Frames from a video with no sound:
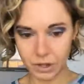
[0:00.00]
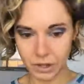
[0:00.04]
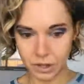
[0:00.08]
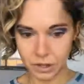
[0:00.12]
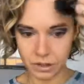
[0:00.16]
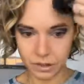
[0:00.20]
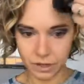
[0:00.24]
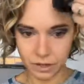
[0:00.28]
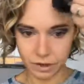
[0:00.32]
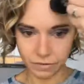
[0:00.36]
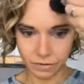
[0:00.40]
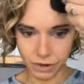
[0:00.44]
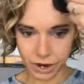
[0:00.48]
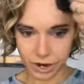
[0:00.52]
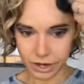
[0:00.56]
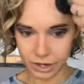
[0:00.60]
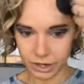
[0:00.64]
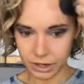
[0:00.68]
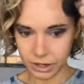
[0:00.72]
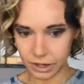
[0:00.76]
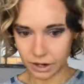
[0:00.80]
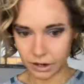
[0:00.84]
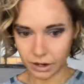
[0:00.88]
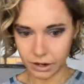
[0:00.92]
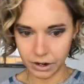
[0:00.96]
And then right
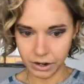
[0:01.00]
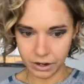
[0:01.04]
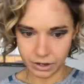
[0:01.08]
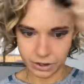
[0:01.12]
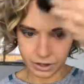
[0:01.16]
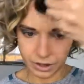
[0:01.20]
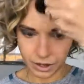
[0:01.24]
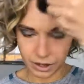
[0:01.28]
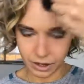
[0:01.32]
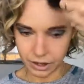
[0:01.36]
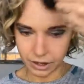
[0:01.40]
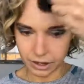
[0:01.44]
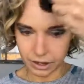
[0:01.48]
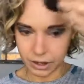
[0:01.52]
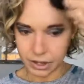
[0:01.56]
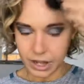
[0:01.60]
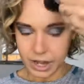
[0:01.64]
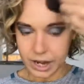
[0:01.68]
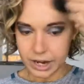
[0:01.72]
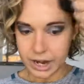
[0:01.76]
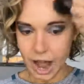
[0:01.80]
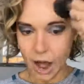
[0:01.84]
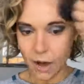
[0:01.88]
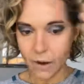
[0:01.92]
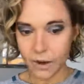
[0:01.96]
here in the,
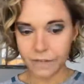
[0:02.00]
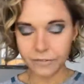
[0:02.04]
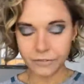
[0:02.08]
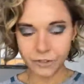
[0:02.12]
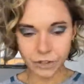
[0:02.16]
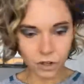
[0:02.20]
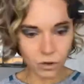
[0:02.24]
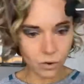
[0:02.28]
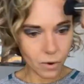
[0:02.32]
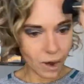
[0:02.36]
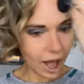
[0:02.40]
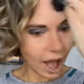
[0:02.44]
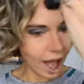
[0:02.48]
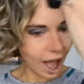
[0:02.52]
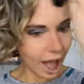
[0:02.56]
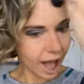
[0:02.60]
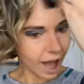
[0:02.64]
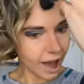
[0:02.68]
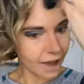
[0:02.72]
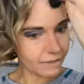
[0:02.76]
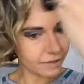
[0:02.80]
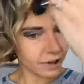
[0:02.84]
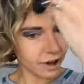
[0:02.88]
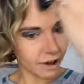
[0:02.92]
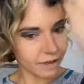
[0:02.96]
now if you
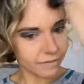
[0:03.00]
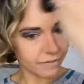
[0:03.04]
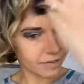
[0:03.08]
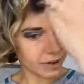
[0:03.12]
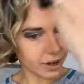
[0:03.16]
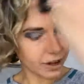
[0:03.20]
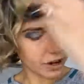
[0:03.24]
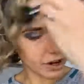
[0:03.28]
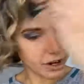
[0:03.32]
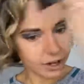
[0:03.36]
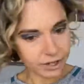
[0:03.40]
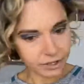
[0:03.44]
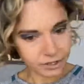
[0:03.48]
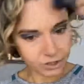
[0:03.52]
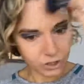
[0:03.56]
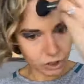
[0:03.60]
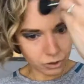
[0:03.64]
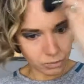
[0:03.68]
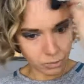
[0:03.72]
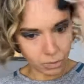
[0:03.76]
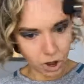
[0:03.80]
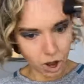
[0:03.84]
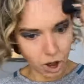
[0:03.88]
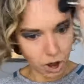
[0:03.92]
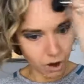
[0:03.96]
have a very
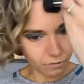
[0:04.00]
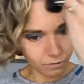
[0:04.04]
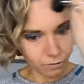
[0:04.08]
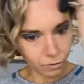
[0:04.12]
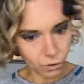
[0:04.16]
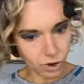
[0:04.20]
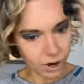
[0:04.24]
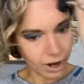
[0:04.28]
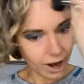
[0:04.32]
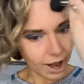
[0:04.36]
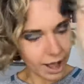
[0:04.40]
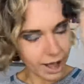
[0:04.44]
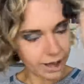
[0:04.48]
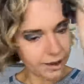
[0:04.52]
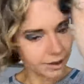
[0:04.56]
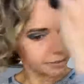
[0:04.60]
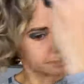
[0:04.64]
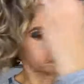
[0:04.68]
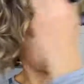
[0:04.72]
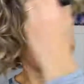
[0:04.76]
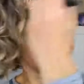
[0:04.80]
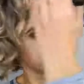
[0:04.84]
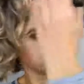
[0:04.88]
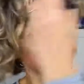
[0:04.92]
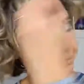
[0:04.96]
small forehead,
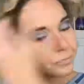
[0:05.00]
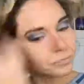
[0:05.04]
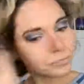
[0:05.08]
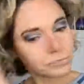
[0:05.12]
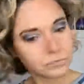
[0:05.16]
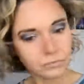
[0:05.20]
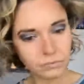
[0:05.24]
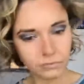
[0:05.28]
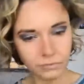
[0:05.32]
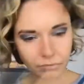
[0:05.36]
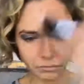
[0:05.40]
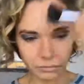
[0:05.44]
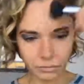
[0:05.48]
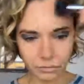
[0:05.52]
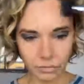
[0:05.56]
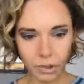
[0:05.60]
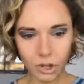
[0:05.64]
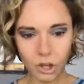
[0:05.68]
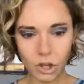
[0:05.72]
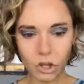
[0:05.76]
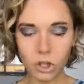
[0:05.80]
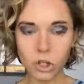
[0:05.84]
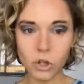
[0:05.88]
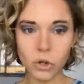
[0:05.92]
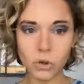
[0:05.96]

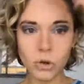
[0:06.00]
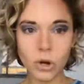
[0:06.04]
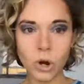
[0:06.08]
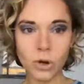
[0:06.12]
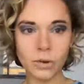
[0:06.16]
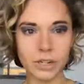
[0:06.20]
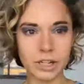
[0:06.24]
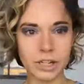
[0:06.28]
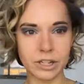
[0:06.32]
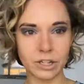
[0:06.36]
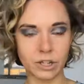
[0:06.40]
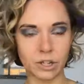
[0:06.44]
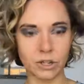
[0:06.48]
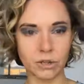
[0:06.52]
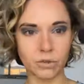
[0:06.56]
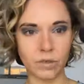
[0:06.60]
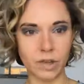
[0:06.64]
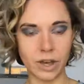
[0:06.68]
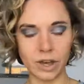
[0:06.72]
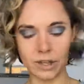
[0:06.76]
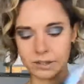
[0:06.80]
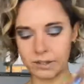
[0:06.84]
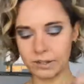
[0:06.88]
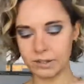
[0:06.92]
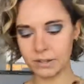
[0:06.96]
you don't need to do
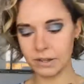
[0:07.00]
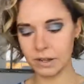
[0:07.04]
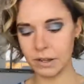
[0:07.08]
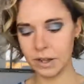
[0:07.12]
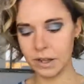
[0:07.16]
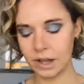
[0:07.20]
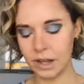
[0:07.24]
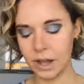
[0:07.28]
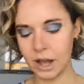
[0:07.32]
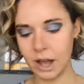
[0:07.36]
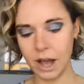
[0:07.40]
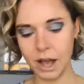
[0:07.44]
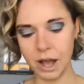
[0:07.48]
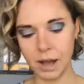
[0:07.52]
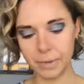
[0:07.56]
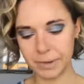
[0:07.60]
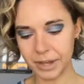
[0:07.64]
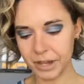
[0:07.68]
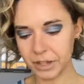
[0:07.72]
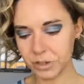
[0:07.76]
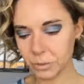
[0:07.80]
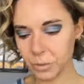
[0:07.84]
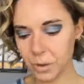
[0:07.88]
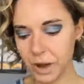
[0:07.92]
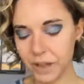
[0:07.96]
this.
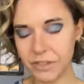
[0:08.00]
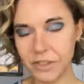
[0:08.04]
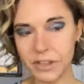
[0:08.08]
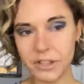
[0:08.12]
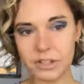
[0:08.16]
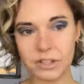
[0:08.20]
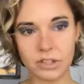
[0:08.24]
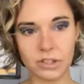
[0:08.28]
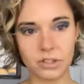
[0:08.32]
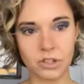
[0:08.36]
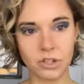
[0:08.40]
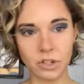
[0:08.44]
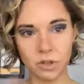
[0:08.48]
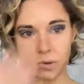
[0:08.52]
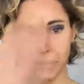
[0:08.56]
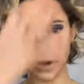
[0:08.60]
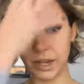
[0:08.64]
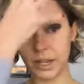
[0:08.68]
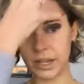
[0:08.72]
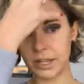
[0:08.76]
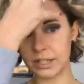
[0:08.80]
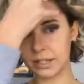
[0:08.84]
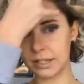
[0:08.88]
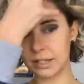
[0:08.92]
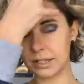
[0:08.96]
Because what this is
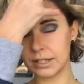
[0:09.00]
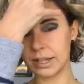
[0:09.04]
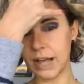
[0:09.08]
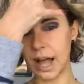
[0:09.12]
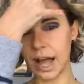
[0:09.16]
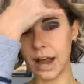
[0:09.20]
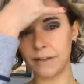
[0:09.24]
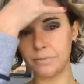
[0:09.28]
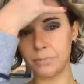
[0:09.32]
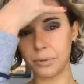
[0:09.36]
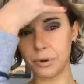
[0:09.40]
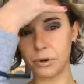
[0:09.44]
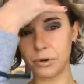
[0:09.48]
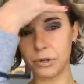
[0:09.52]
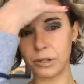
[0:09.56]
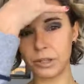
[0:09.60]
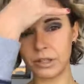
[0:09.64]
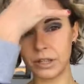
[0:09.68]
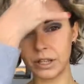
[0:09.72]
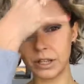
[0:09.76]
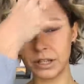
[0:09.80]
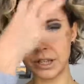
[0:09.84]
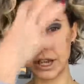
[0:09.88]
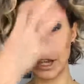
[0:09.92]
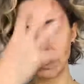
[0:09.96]
doing is it's kind of
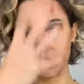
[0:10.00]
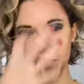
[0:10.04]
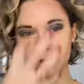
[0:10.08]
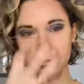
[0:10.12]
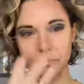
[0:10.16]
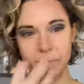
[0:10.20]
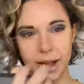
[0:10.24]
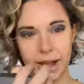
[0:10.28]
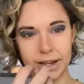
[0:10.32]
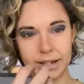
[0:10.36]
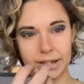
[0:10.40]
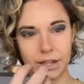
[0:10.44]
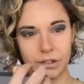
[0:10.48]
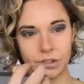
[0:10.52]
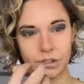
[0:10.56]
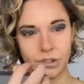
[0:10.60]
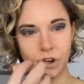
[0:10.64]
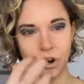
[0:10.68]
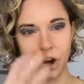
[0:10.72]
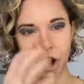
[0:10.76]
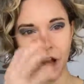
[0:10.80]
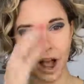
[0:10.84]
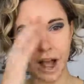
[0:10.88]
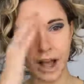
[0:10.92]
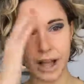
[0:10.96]
pulling the attention back down to
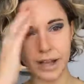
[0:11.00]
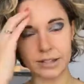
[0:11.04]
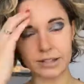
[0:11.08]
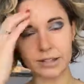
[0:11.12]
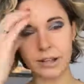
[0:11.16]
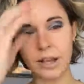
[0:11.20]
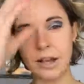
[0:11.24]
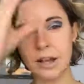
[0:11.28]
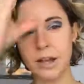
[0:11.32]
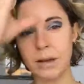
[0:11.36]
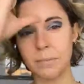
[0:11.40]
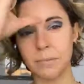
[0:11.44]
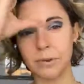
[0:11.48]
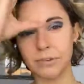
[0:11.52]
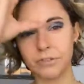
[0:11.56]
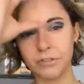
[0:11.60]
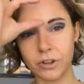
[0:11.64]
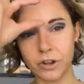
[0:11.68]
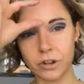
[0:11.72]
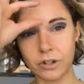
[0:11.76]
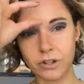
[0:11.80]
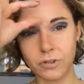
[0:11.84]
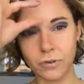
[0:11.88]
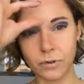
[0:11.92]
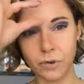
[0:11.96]
your eyes. But if
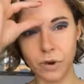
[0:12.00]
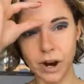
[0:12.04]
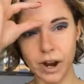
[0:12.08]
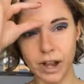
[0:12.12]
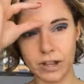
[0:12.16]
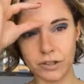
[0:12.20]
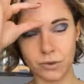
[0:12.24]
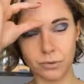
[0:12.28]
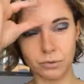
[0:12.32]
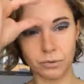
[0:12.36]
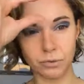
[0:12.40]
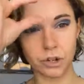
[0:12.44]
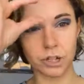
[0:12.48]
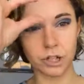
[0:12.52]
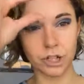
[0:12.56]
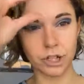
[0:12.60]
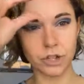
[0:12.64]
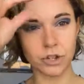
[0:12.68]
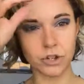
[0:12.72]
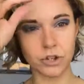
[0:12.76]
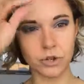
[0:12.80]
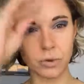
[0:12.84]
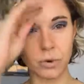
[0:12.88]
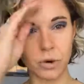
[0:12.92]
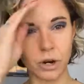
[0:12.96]
your forehead's really
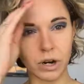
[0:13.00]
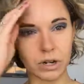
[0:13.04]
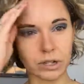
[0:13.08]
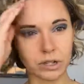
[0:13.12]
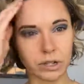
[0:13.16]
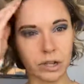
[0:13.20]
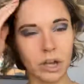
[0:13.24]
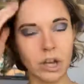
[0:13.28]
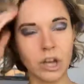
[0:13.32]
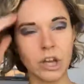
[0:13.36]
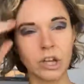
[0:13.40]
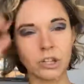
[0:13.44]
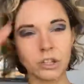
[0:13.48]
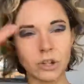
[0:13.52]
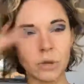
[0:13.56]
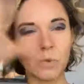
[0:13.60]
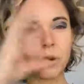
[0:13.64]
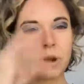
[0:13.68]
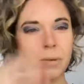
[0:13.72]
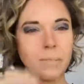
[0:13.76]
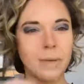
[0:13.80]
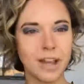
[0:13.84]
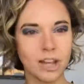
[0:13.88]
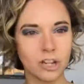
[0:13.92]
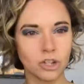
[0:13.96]
short, you don't
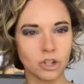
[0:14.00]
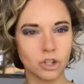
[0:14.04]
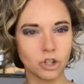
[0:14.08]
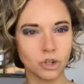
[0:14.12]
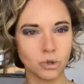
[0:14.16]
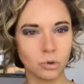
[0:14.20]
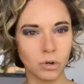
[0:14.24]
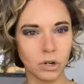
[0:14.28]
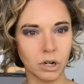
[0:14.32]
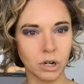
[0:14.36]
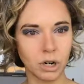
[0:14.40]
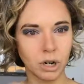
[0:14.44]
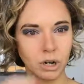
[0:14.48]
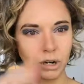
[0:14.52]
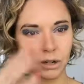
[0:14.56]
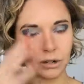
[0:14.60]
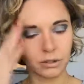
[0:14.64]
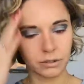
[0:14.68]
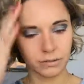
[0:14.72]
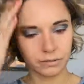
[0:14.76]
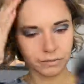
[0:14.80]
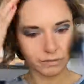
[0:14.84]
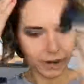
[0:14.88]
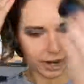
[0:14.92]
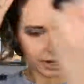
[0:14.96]
want to make it shorter,
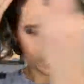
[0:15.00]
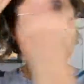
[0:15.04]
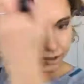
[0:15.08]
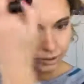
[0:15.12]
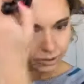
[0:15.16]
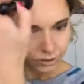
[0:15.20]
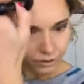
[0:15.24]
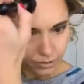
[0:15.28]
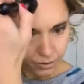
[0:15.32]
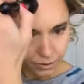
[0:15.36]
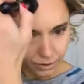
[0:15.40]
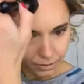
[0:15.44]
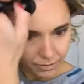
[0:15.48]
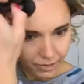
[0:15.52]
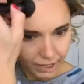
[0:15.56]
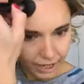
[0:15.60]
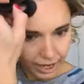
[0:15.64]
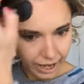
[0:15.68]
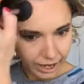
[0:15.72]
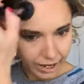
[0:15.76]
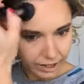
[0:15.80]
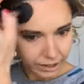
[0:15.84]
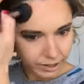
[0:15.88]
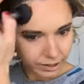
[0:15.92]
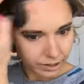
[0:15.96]
right? See what I'm
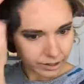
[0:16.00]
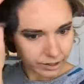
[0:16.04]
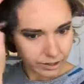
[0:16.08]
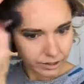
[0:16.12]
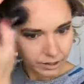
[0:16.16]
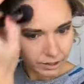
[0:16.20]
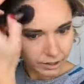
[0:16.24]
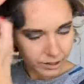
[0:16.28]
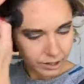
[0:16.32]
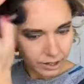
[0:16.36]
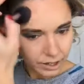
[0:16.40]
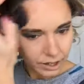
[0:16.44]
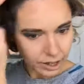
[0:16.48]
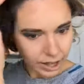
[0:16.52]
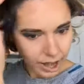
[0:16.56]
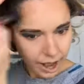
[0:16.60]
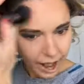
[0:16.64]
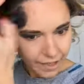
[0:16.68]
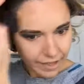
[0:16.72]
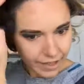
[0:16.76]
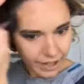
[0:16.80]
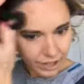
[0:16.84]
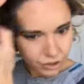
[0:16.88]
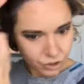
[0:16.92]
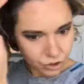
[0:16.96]
saying?
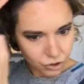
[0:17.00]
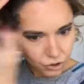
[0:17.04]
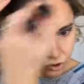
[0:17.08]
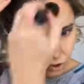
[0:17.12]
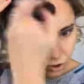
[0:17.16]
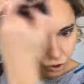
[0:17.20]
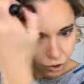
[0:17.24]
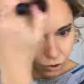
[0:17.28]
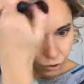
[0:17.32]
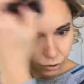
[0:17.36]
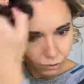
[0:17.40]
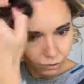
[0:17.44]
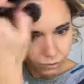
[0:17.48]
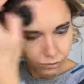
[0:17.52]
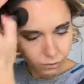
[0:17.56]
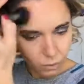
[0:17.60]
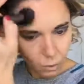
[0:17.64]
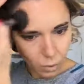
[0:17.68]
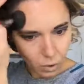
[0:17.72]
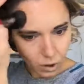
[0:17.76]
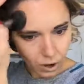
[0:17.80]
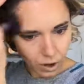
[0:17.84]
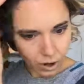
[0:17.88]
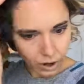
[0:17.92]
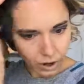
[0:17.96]
And that's true
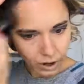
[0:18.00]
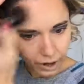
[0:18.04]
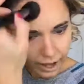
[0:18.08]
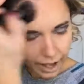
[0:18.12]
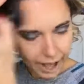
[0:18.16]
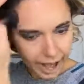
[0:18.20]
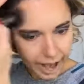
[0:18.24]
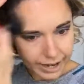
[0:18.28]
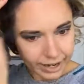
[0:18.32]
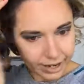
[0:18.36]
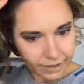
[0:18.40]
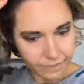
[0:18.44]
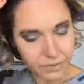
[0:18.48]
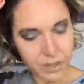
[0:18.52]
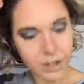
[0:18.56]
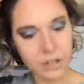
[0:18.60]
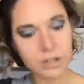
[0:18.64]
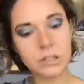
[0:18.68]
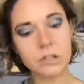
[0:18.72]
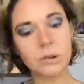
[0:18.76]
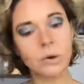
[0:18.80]
for any of this.